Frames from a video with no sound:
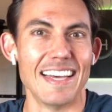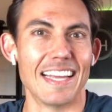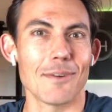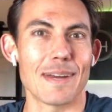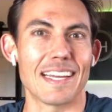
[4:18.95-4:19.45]

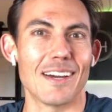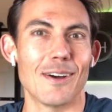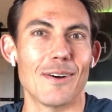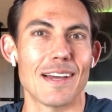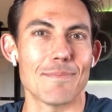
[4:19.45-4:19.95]
There we
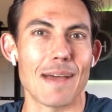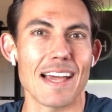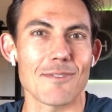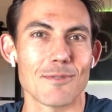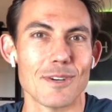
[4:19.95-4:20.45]
go.
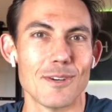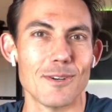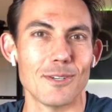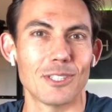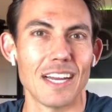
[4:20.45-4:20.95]
Baton
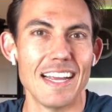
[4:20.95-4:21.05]
Rouge.